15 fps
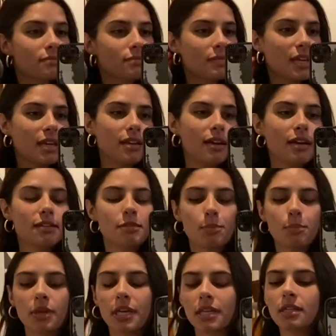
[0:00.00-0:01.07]
It has
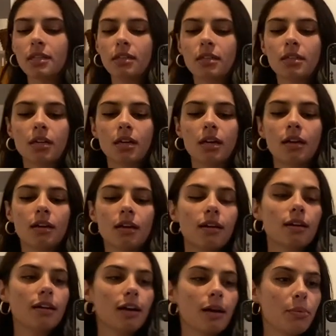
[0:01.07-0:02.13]
been a
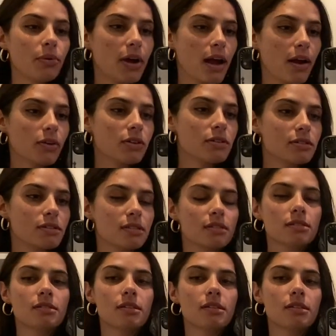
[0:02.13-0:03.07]
couple hours since